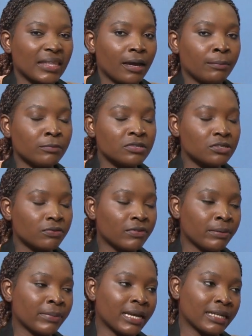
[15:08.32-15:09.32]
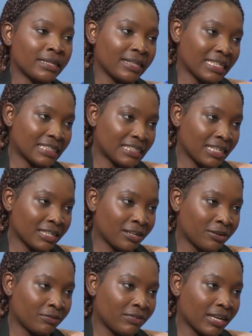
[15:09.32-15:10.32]
uh, most of them are in the interior
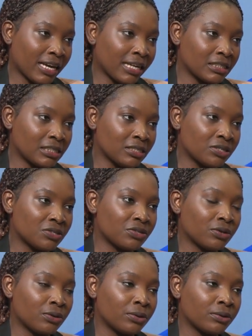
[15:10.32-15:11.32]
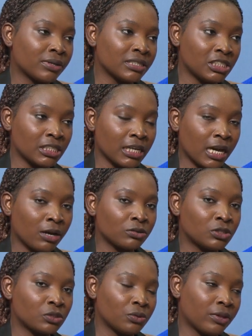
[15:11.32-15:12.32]
of the country, so reaching
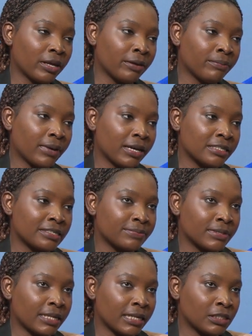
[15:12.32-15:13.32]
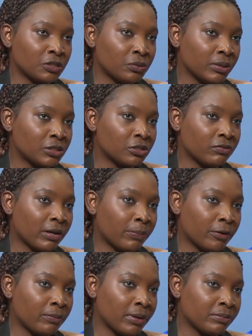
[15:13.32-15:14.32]
out to them has been a little bit of a
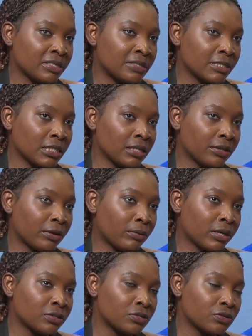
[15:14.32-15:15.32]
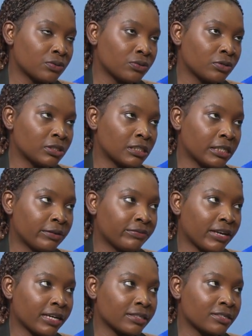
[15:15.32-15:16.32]
problem, especially the ones who don't have
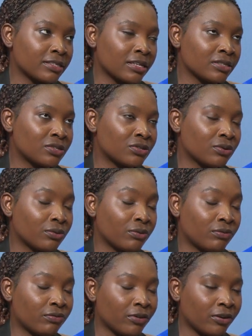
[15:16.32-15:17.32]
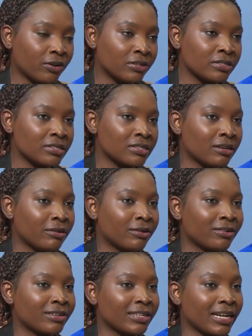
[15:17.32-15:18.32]
access to phones
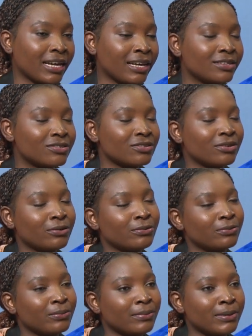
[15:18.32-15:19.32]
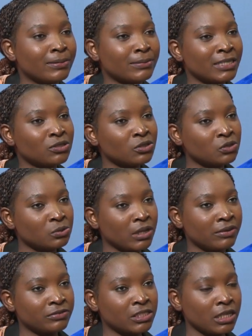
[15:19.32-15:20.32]
or, yeah. So, but what we
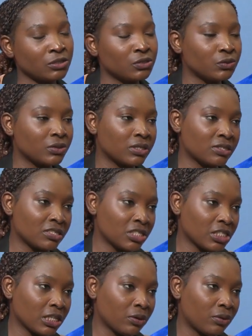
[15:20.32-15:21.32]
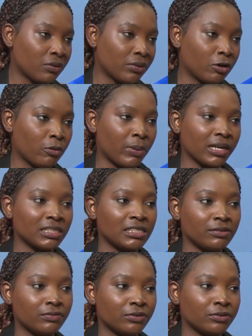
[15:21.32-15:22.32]
have tried to do is reaching out through the
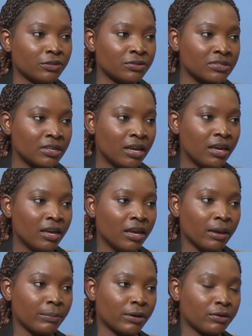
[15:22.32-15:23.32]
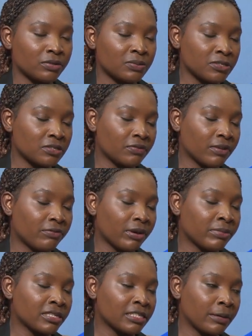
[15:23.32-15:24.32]
cooperative unions because most of the
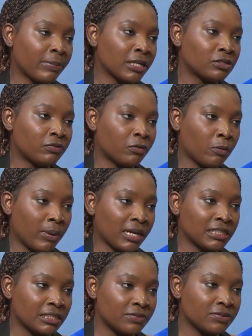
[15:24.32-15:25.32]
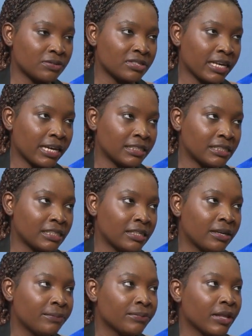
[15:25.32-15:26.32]
farmers are part of cooperative society.